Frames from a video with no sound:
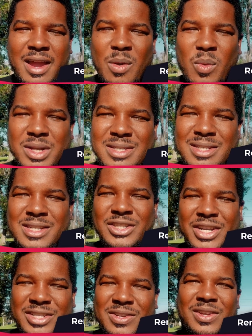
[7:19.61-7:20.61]
What does the
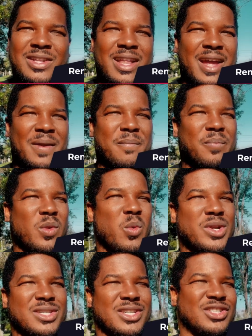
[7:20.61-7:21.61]
suggester look like? What
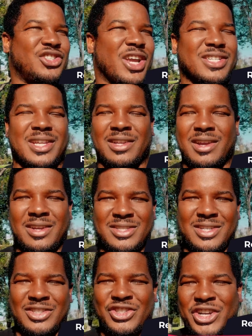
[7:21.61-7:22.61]
does a suggestion a
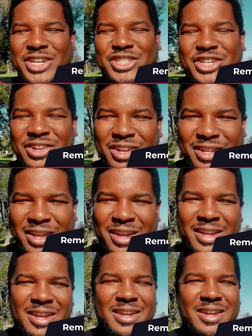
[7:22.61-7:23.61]
suggestion look like?